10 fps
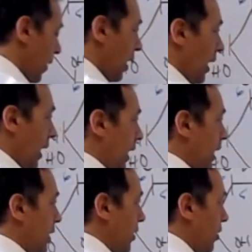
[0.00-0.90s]

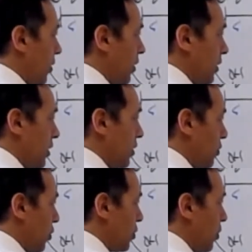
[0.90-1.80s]
And
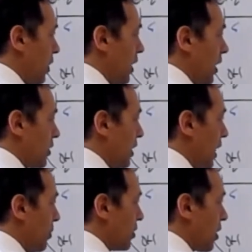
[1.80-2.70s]
this one here has a
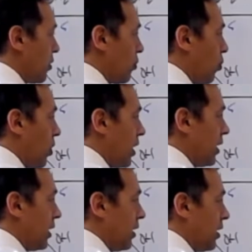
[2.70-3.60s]
name. It's called
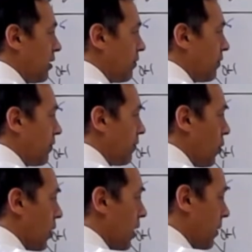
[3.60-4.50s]

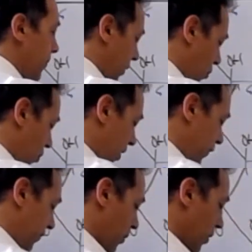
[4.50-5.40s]

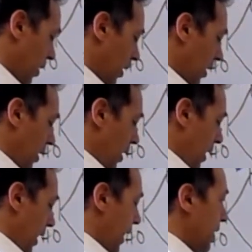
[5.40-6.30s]
1,4,
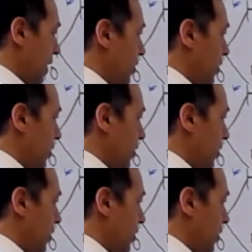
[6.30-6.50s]
and it's